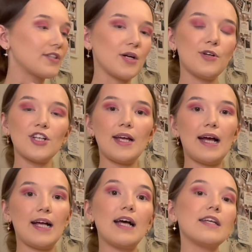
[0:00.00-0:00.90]
I wish I
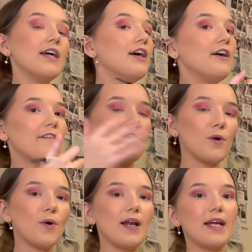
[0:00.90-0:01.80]
had
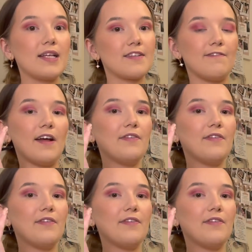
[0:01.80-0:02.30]
flawless fluffy